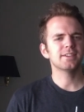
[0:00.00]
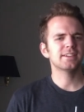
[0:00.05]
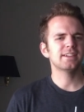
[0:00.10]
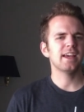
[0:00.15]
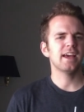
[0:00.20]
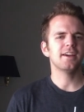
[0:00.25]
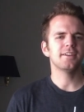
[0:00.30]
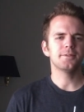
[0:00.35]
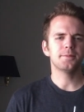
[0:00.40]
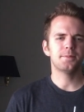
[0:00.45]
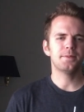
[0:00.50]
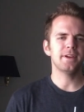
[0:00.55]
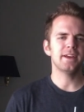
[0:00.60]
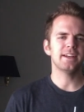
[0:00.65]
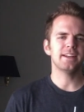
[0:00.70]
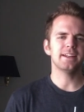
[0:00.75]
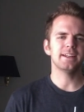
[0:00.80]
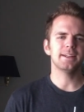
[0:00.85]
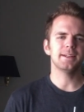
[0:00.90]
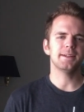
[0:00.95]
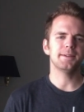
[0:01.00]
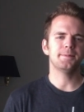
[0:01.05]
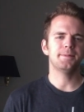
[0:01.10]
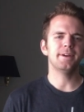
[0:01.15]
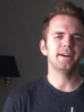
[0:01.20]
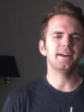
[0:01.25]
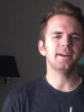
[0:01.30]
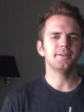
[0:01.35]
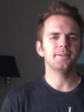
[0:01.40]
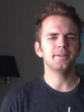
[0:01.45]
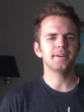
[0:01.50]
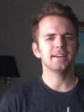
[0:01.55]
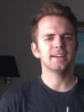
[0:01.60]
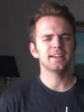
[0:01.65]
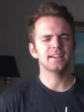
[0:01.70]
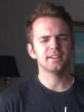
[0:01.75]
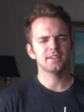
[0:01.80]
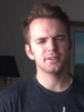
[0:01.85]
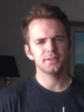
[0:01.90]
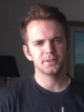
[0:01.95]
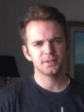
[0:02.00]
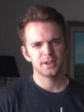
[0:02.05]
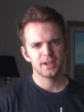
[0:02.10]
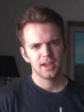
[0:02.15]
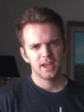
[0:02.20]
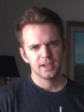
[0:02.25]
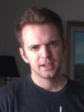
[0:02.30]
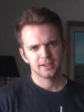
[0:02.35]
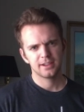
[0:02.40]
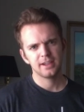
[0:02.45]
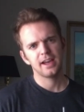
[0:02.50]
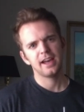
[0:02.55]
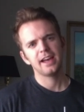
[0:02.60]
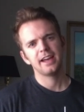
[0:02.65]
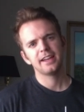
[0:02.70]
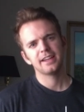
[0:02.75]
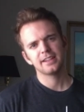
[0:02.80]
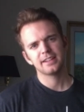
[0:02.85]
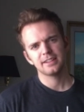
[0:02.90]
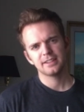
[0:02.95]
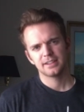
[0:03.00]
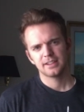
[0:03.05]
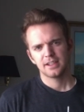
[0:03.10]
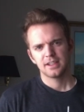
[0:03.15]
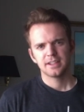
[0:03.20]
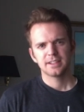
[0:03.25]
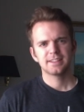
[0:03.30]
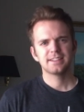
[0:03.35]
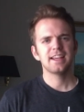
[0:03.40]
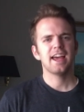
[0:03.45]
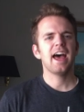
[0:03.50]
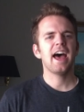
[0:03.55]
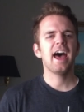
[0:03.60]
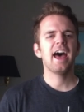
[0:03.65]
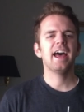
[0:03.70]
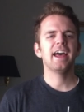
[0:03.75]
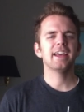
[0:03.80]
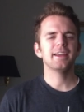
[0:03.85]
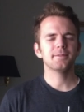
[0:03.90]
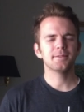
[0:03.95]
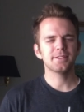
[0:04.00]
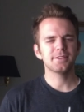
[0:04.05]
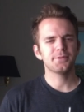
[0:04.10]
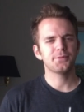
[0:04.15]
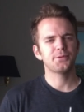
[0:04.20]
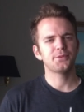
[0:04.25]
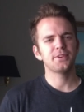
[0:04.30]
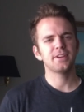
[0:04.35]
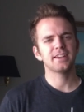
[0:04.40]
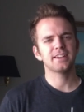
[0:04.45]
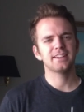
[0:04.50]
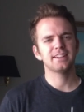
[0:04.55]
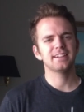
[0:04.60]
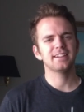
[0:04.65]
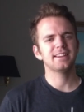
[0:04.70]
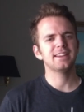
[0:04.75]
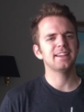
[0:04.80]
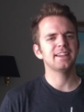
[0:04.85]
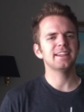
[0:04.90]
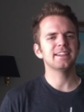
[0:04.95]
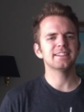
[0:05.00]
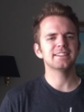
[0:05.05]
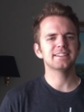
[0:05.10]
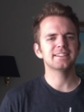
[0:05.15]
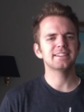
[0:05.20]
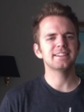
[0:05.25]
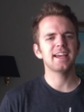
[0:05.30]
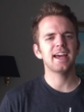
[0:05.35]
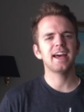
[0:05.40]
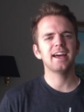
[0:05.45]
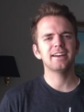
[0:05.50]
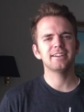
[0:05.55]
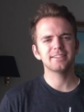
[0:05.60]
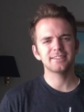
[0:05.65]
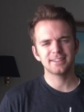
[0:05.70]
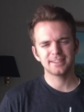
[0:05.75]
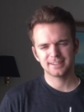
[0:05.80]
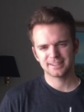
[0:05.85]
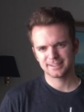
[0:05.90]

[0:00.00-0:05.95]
self-pity, but we got time to figure this out.